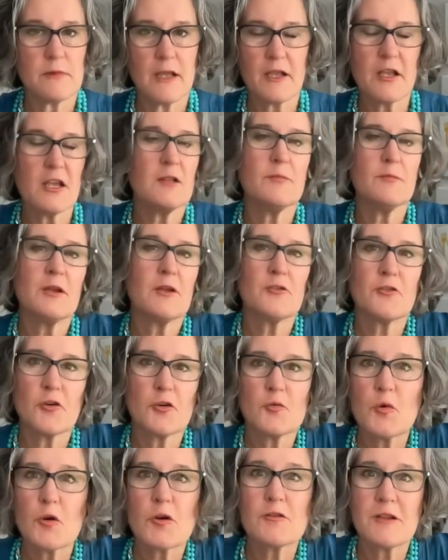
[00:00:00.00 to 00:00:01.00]
it could be a
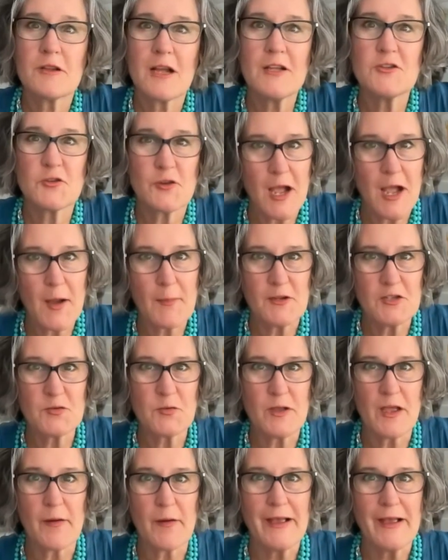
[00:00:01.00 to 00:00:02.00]
third world country how much
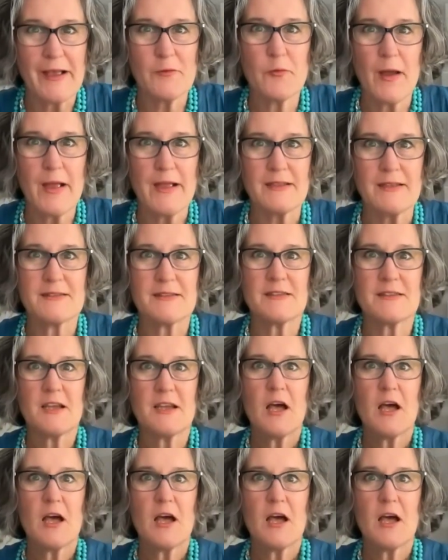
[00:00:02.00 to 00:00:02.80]
we waste. Well,